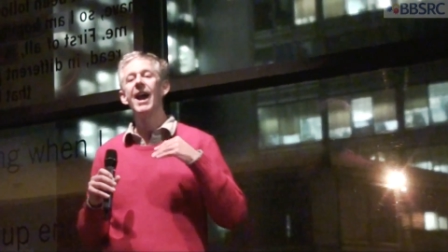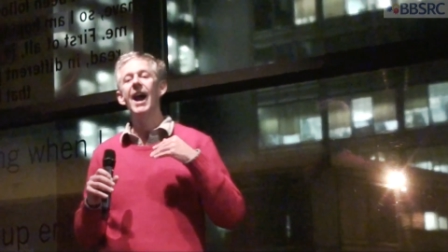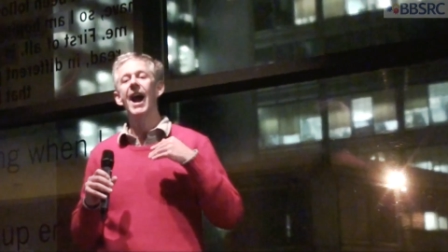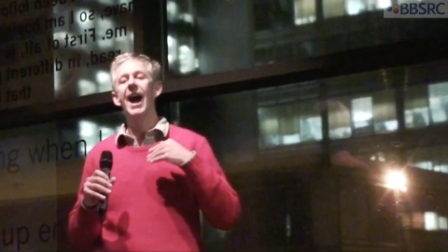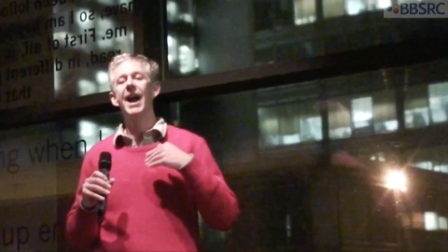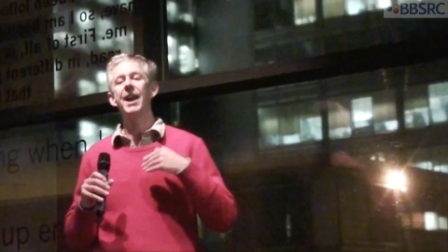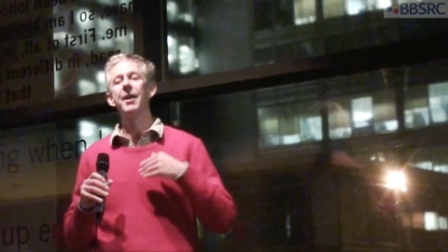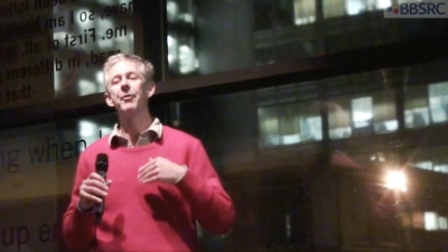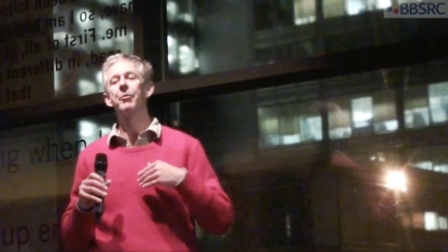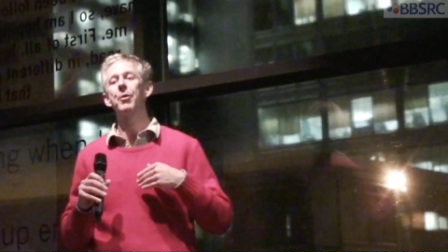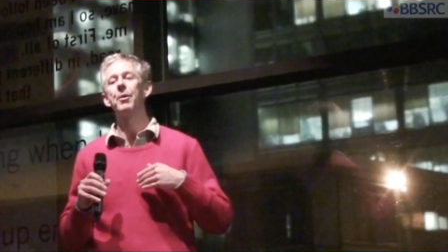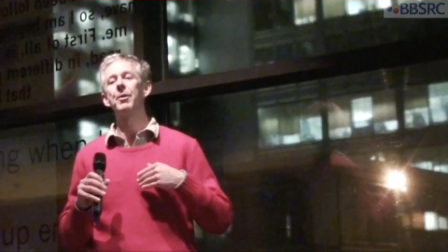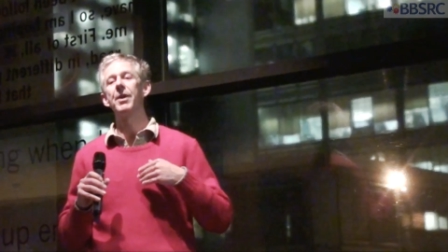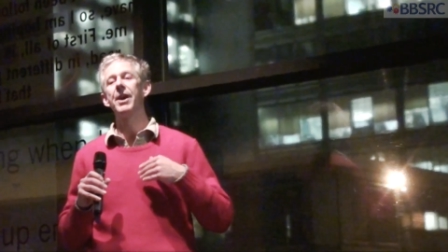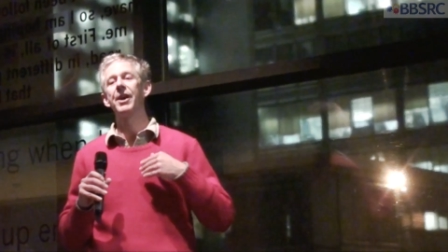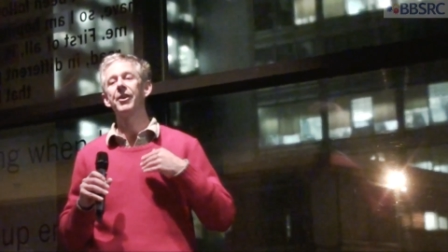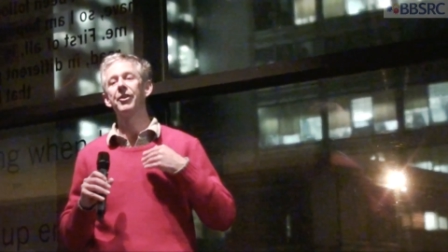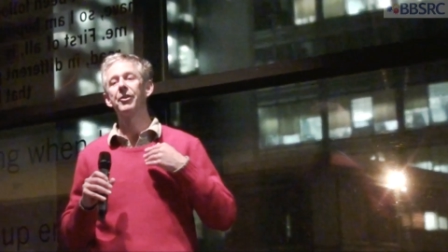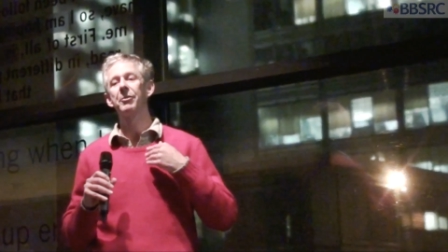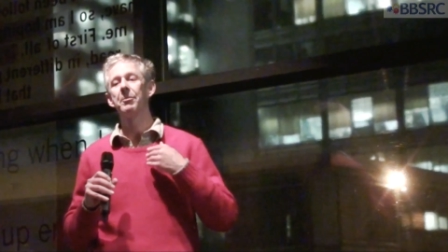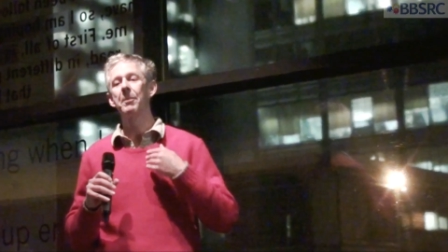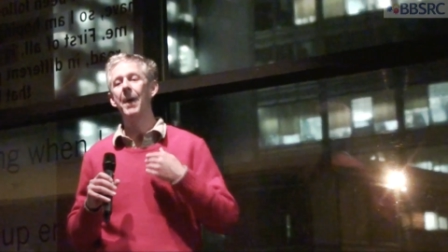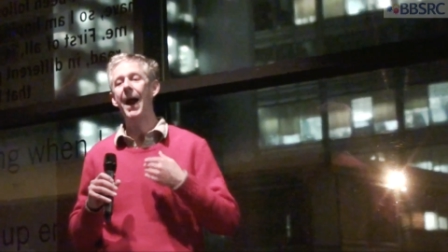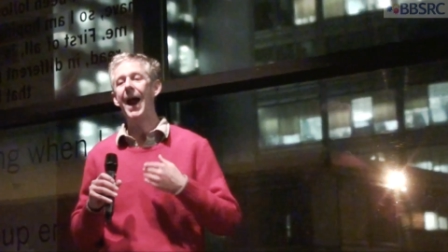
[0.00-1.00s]
And if we
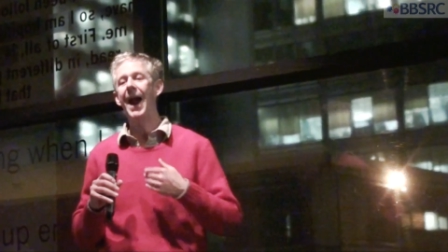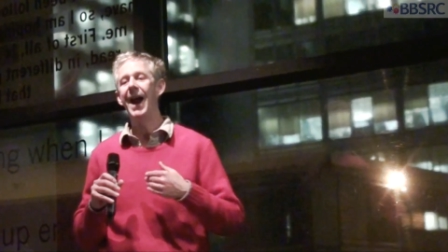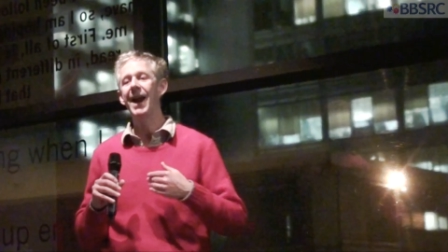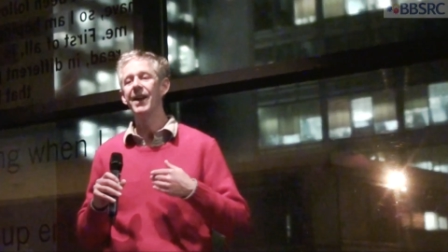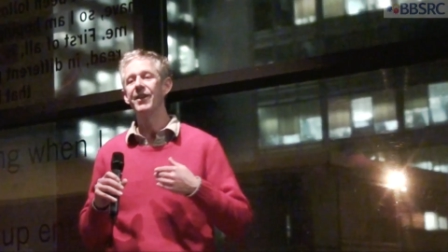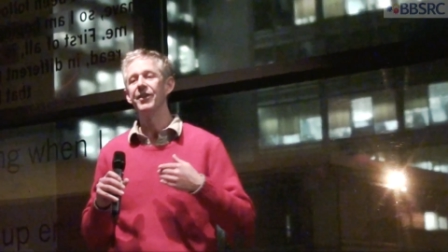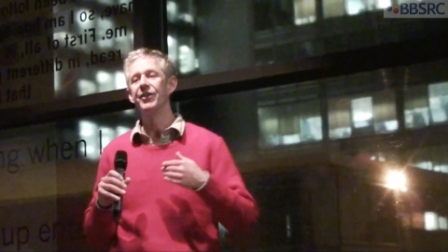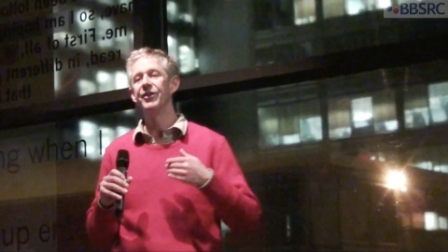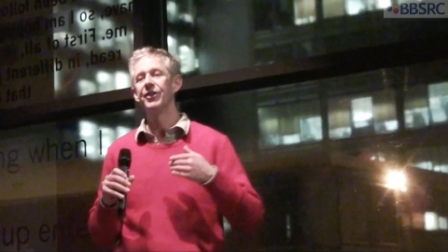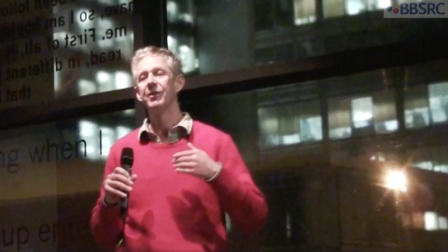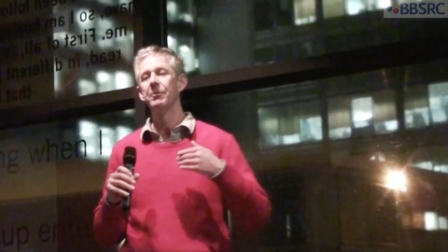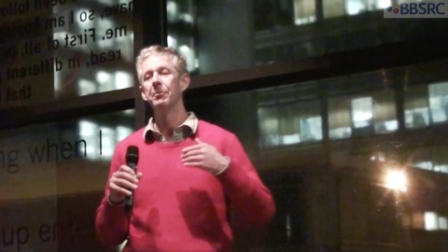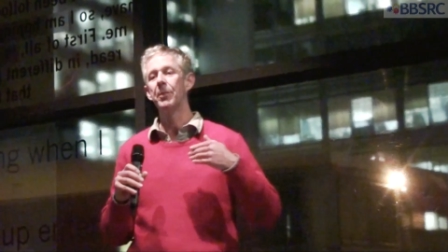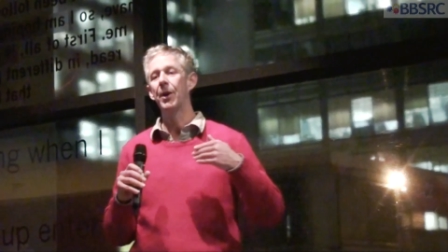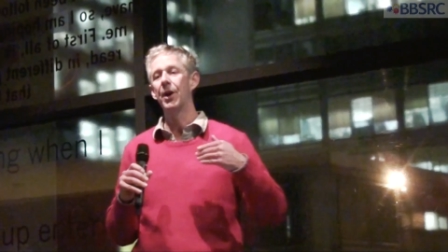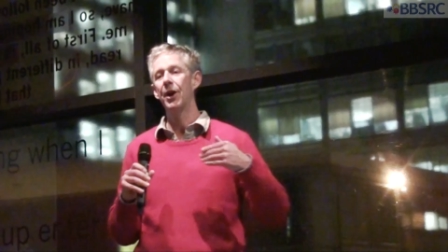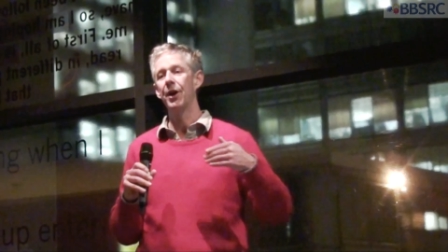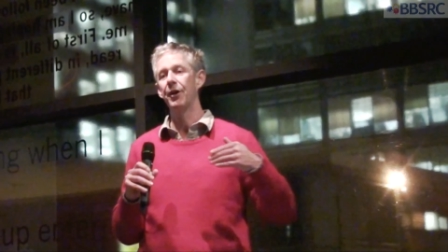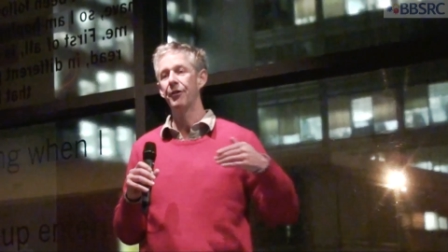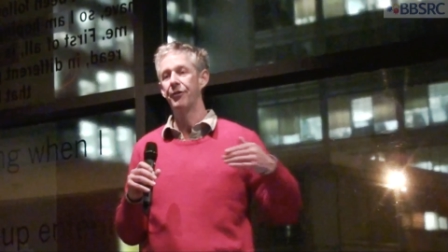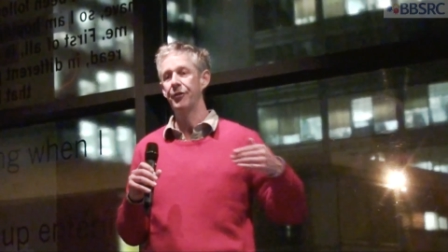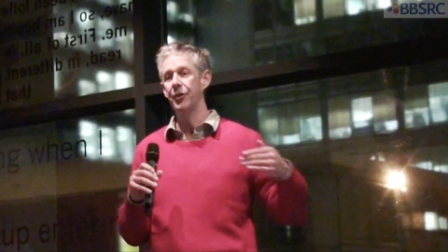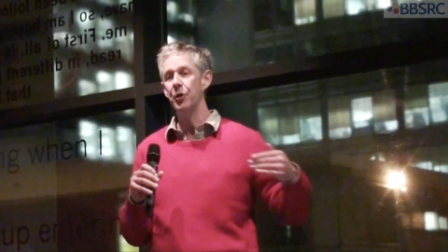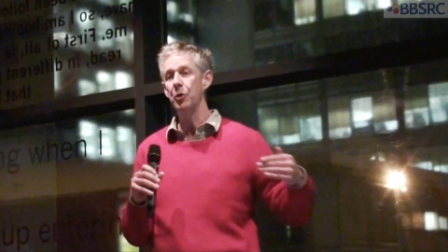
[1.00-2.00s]
expand
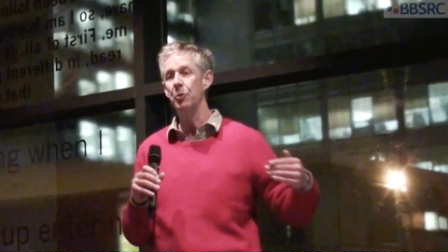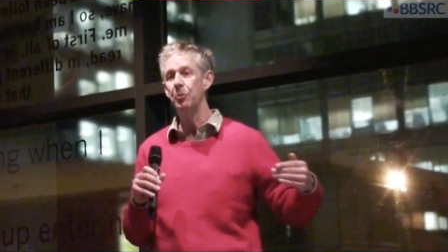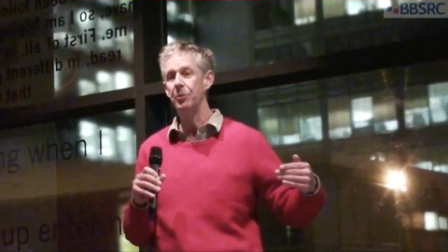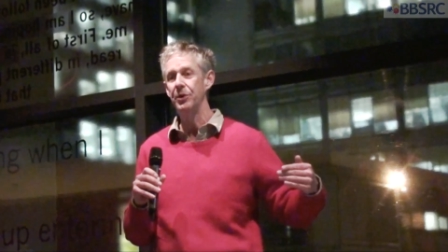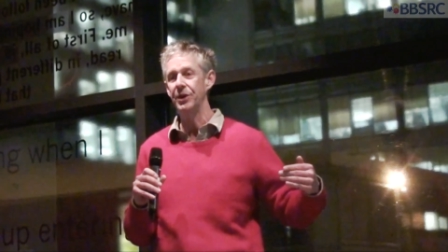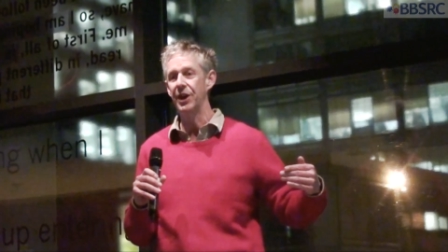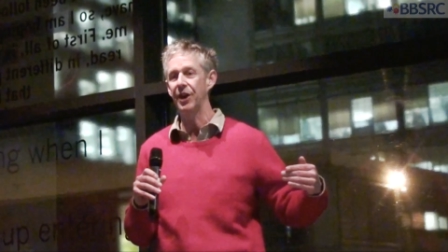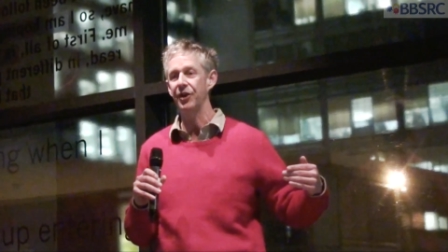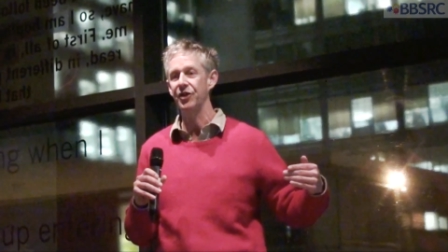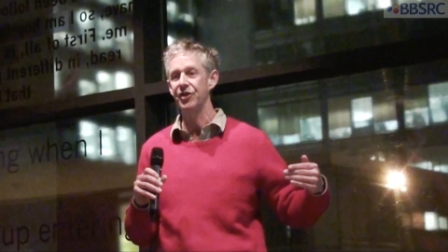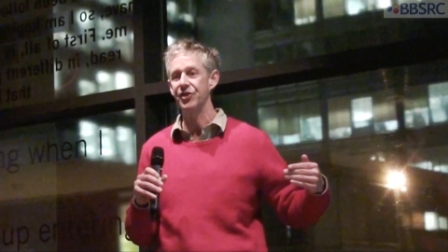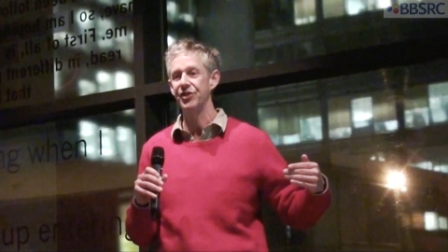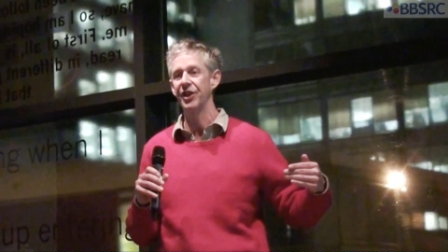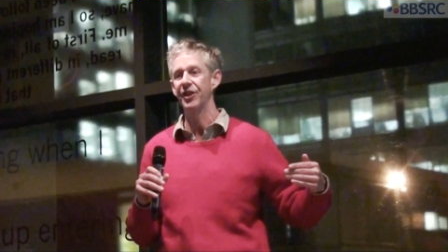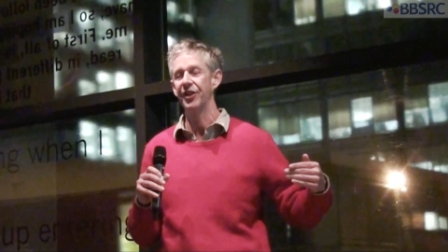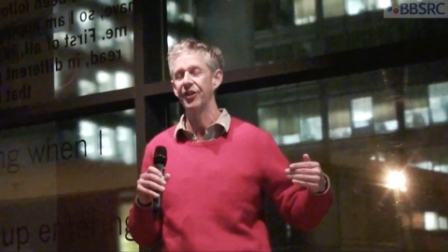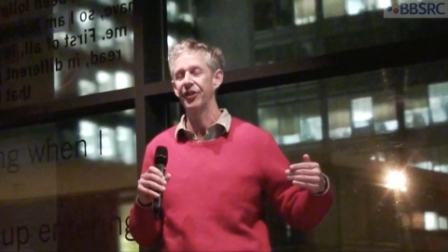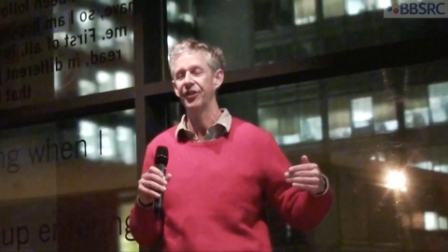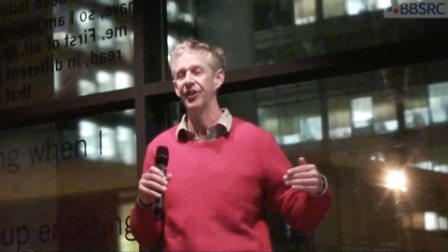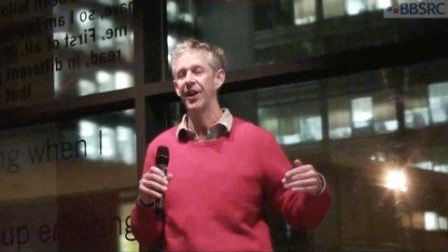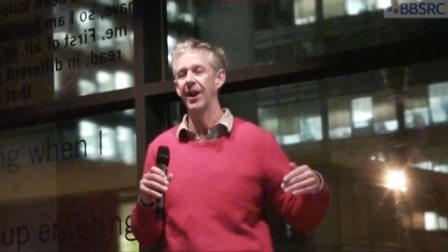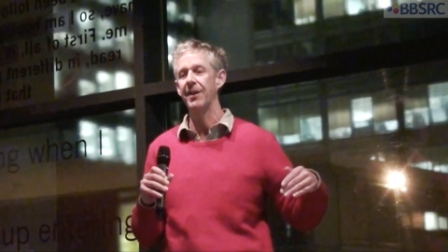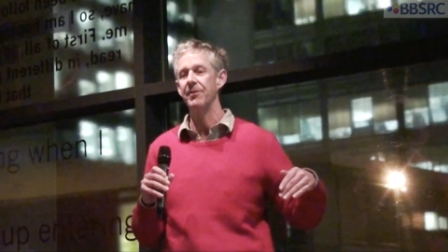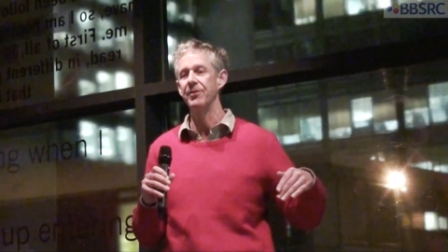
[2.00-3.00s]
biofuel production at
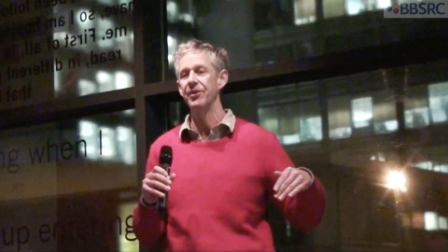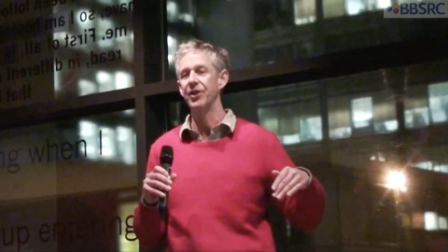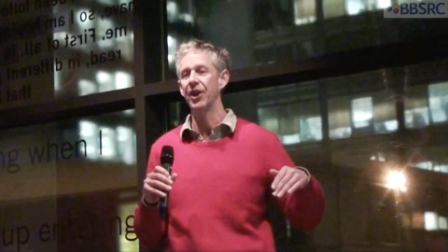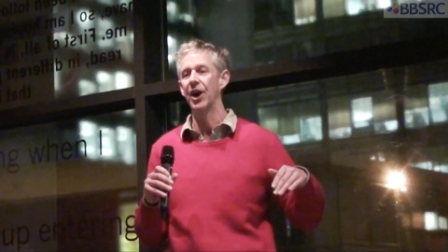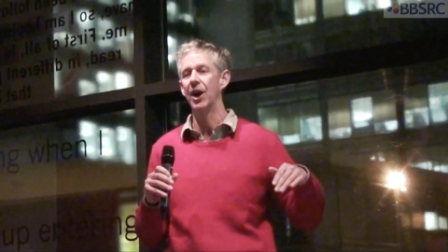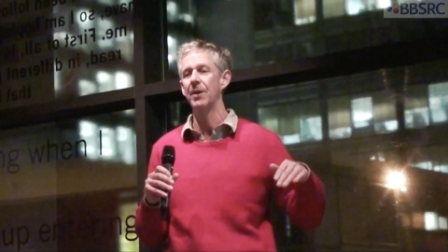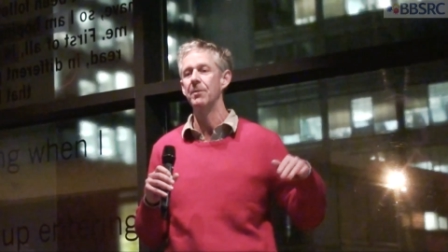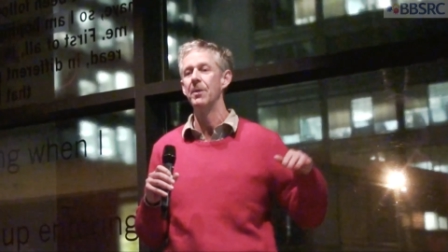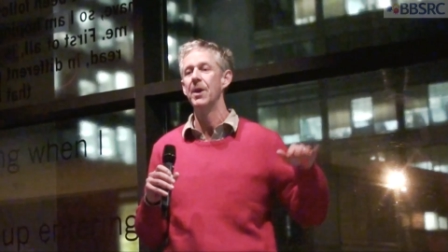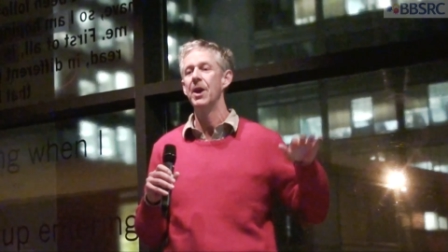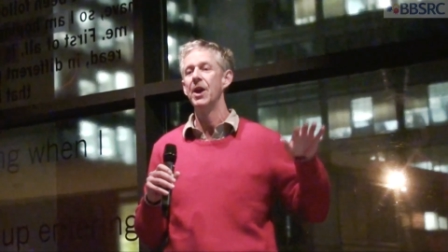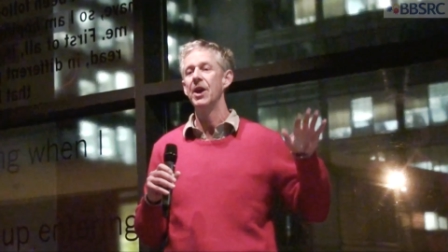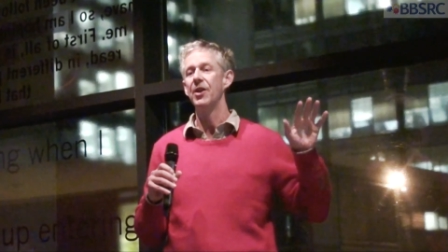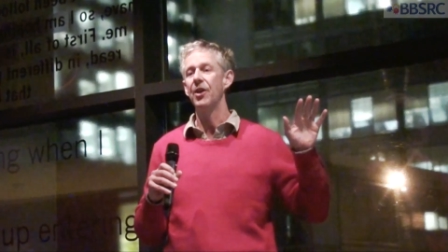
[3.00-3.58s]
the same time,